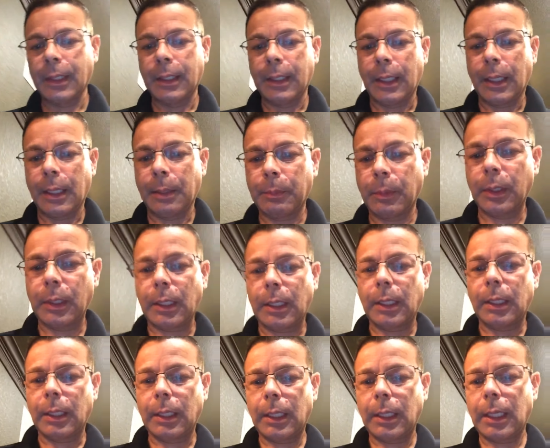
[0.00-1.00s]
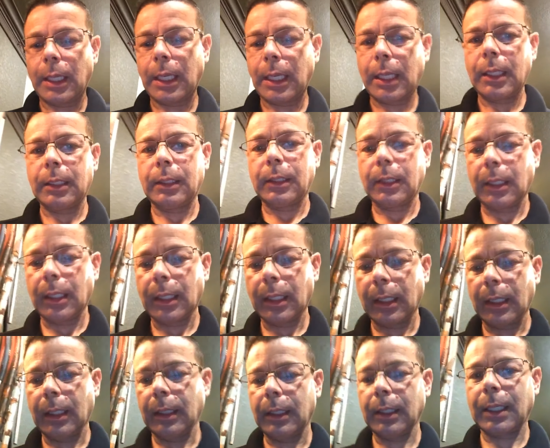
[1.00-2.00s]
I'm going to hand
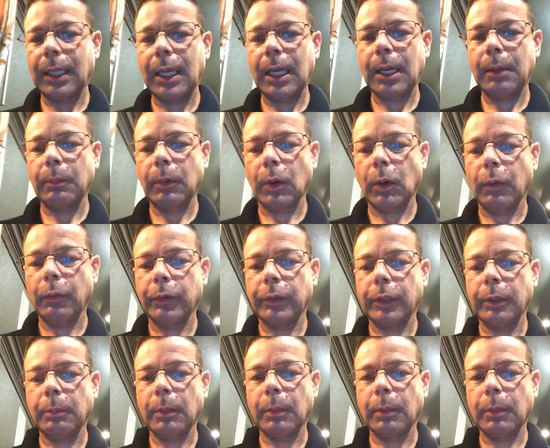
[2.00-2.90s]
the camera over to my